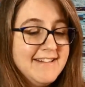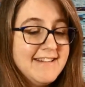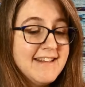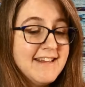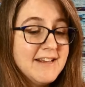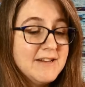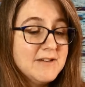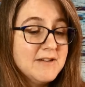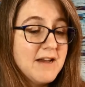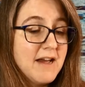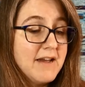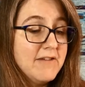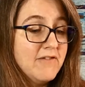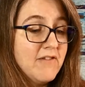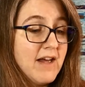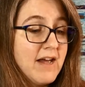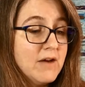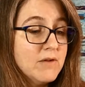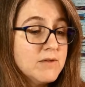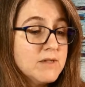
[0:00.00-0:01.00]
and then I
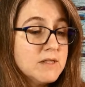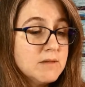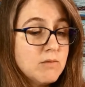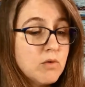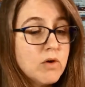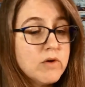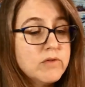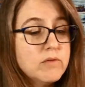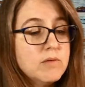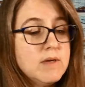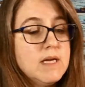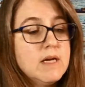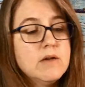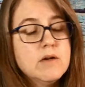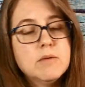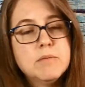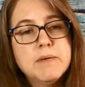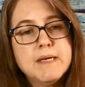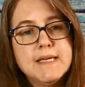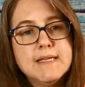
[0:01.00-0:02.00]
found some more
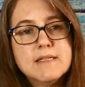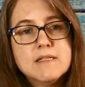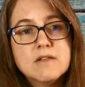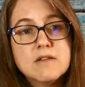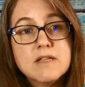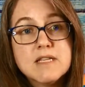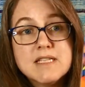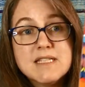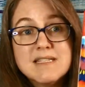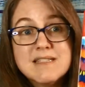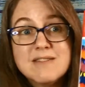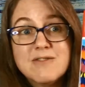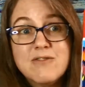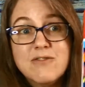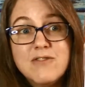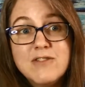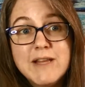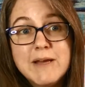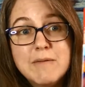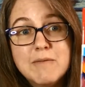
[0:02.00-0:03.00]
300 piece. So this is
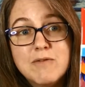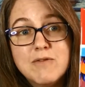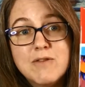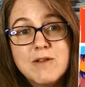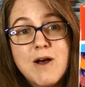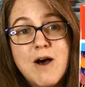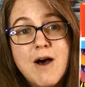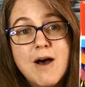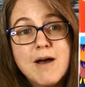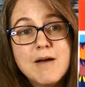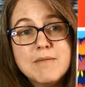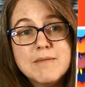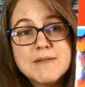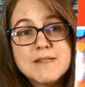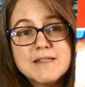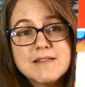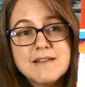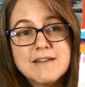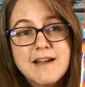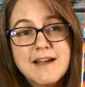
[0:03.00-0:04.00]

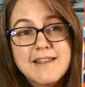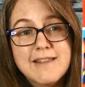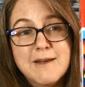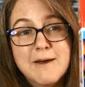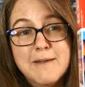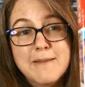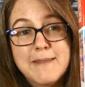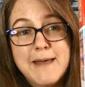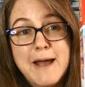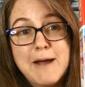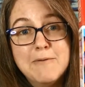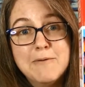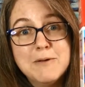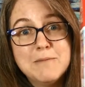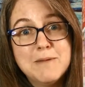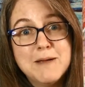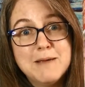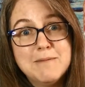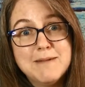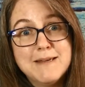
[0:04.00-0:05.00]
flip-flops. I thought that
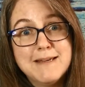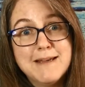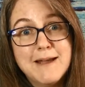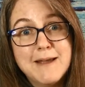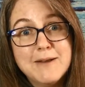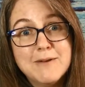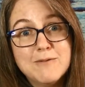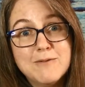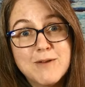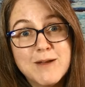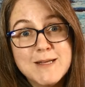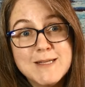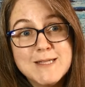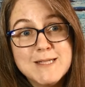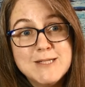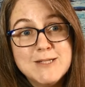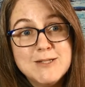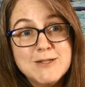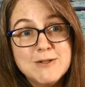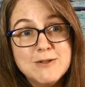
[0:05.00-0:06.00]
one might be kind of fun
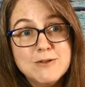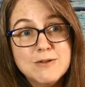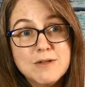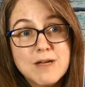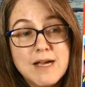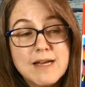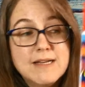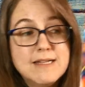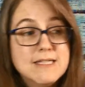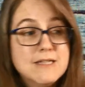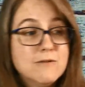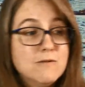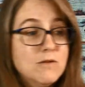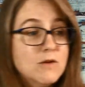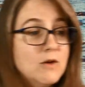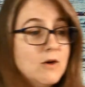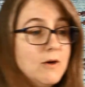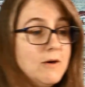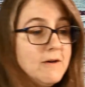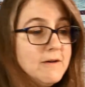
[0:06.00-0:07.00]
to do, kind of
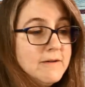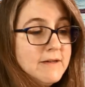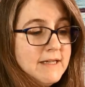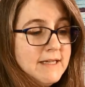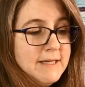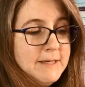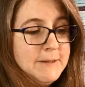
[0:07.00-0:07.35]
difficult.